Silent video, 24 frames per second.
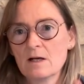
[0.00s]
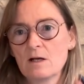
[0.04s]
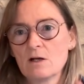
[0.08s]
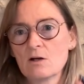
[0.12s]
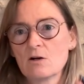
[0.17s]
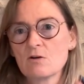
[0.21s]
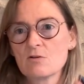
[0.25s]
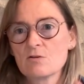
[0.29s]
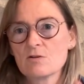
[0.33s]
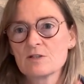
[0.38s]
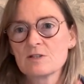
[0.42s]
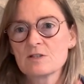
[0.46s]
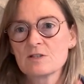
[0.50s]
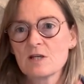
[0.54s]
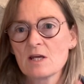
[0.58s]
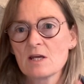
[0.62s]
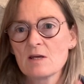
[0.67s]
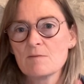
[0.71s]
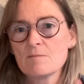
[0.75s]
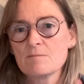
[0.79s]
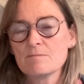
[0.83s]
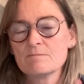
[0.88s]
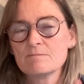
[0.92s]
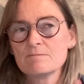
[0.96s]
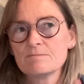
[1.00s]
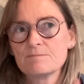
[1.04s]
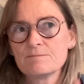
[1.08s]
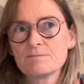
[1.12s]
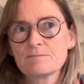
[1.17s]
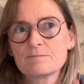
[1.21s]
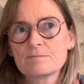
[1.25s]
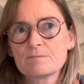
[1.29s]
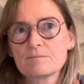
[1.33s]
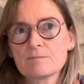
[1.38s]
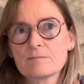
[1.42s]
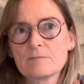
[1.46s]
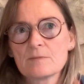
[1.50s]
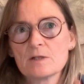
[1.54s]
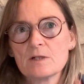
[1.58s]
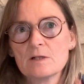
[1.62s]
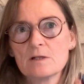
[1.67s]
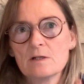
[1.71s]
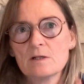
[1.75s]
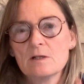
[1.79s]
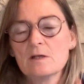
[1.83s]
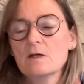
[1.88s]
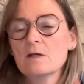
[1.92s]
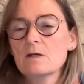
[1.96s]
or the same
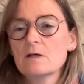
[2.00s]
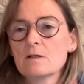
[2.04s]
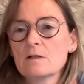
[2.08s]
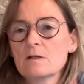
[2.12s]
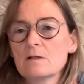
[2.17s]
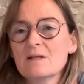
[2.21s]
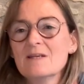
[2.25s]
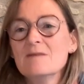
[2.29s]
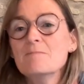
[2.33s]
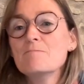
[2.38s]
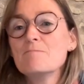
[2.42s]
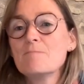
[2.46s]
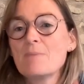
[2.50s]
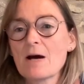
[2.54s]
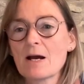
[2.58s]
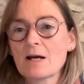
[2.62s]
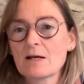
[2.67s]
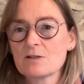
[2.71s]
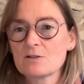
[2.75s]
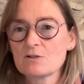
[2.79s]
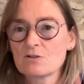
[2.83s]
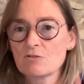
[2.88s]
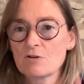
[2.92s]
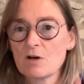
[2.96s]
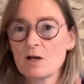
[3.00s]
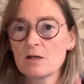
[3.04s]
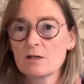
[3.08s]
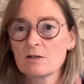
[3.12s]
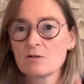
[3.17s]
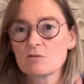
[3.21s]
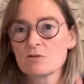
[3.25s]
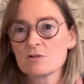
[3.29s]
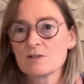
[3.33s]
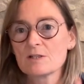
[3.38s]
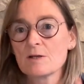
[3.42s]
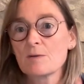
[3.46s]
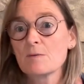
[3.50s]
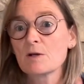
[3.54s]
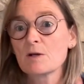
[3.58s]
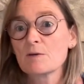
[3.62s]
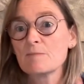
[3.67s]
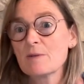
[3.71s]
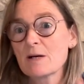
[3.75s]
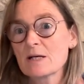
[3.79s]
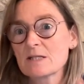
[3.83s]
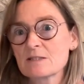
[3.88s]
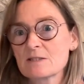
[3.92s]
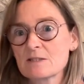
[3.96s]
impact, right? Or the same
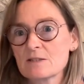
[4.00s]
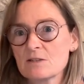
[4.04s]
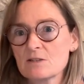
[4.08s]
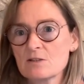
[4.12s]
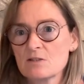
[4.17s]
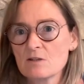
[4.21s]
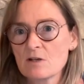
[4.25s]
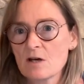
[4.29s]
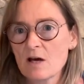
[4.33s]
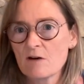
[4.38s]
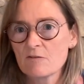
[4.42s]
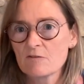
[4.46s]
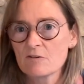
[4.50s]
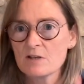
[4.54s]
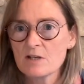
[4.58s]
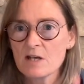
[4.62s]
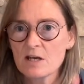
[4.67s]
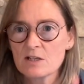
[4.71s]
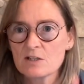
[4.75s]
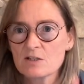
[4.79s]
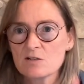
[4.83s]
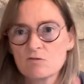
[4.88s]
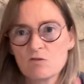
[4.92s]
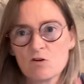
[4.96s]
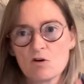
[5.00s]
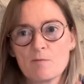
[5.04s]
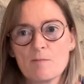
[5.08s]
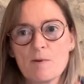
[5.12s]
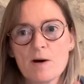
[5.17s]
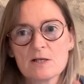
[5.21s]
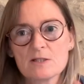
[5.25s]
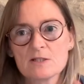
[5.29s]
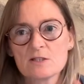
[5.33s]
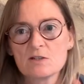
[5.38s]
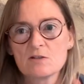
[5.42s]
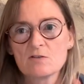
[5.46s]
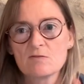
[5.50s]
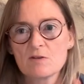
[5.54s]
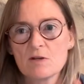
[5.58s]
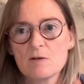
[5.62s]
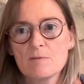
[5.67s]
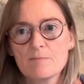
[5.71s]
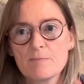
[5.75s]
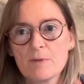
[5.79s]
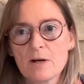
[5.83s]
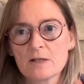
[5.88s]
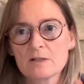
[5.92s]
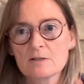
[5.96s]
capacity to have a negative or a positive
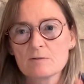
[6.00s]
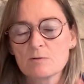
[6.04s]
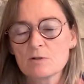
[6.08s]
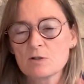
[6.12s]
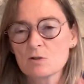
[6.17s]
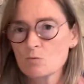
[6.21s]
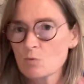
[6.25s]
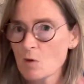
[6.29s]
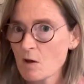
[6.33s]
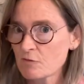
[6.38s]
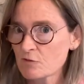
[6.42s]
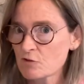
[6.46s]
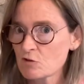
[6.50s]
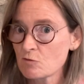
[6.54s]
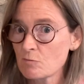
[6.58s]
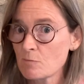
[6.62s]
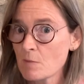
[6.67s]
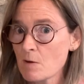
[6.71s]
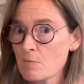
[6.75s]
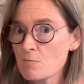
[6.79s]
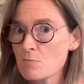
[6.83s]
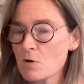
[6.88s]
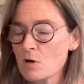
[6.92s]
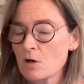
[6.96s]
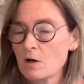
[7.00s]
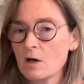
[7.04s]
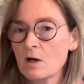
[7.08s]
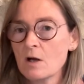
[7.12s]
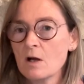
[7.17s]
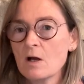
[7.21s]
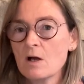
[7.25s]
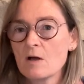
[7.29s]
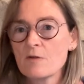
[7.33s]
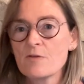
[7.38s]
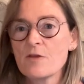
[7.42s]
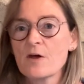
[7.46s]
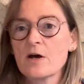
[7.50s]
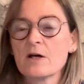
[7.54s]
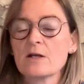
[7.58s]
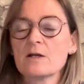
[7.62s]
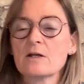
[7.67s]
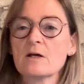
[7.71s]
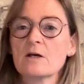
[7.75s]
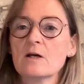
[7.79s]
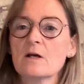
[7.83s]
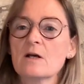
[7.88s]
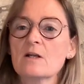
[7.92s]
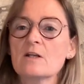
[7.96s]
impact, because we have to remember that
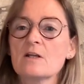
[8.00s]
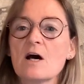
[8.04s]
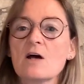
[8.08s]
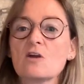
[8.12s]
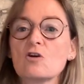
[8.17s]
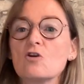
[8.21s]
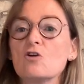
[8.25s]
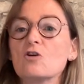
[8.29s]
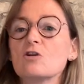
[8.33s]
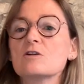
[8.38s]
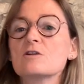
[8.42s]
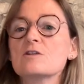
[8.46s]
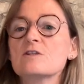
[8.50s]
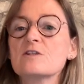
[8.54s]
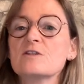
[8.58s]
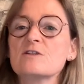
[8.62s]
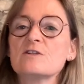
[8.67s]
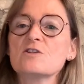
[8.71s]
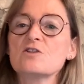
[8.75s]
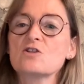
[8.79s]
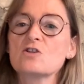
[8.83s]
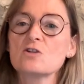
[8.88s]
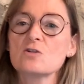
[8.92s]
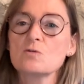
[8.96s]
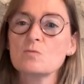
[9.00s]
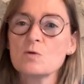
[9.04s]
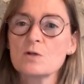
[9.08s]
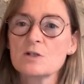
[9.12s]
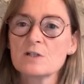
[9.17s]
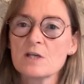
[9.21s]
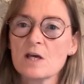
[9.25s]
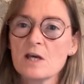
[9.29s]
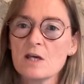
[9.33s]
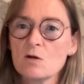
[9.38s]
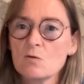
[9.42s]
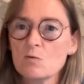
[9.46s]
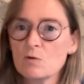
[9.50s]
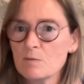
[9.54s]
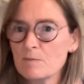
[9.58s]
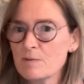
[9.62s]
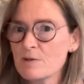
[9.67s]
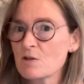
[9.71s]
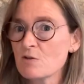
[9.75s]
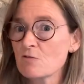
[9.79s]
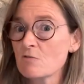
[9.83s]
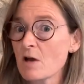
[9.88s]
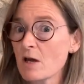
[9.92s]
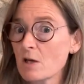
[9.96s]
not all the decisions we'll take will be
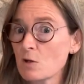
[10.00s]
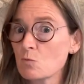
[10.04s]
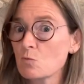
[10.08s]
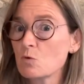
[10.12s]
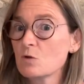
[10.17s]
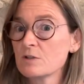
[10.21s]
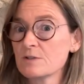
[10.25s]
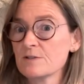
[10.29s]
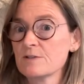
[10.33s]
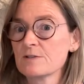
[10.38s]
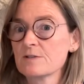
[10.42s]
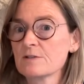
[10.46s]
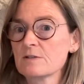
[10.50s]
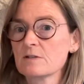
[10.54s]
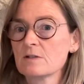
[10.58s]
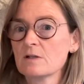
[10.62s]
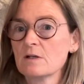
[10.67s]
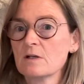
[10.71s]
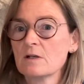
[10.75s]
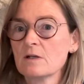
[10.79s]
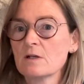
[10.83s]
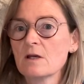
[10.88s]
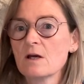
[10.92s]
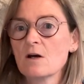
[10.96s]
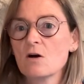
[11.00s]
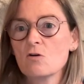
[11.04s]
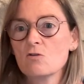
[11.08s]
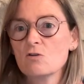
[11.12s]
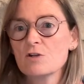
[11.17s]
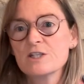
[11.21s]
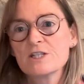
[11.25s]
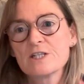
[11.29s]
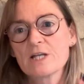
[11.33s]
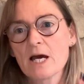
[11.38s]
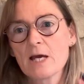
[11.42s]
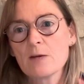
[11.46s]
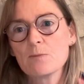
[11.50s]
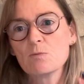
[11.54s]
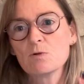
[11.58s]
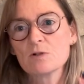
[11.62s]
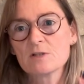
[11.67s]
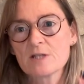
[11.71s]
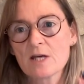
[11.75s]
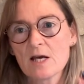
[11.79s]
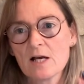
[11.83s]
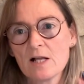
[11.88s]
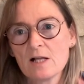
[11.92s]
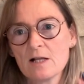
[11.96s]
the right ones. Yeah, only time will
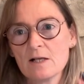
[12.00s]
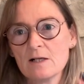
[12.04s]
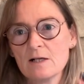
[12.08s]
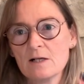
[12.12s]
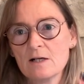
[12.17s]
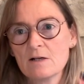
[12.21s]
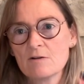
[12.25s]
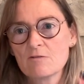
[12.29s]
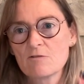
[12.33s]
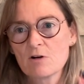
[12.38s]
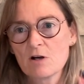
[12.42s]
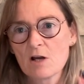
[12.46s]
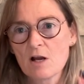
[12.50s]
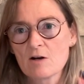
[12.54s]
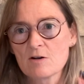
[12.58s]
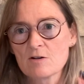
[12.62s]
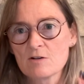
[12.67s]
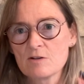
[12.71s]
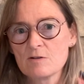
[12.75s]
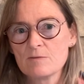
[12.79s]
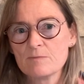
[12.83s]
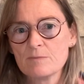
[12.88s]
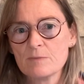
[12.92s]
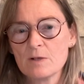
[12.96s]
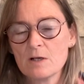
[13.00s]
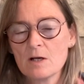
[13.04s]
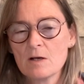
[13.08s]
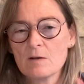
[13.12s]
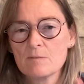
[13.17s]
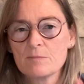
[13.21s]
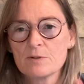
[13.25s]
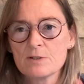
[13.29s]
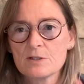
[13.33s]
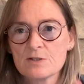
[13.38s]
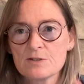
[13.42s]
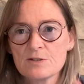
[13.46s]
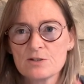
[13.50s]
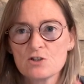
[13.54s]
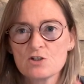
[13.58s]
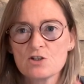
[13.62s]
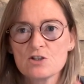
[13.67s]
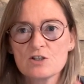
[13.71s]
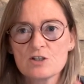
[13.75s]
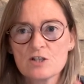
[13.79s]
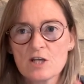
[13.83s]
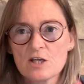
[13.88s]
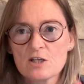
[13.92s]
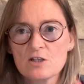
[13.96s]
tell for a lot of them. But
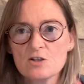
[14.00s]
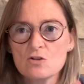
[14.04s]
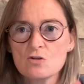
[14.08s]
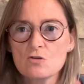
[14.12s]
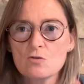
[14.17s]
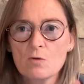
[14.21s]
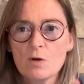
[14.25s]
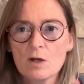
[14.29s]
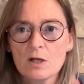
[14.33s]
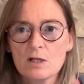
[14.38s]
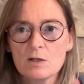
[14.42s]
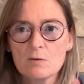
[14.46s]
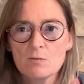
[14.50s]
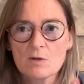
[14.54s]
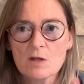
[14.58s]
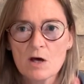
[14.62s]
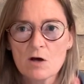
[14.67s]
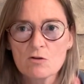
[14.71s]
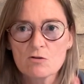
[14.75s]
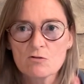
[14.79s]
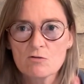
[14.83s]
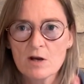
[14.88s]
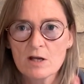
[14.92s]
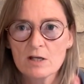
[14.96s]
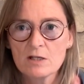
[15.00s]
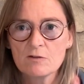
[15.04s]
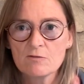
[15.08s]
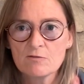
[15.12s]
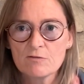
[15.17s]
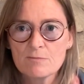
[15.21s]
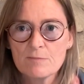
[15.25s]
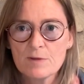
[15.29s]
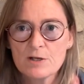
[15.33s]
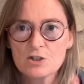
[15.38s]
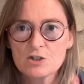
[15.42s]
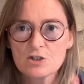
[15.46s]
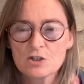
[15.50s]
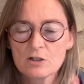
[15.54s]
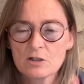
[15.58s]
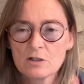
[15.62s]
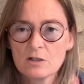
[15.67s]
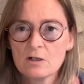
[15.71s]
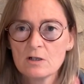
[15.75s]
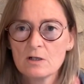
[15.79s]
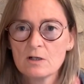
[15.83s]
decisions taken too quickly without the right information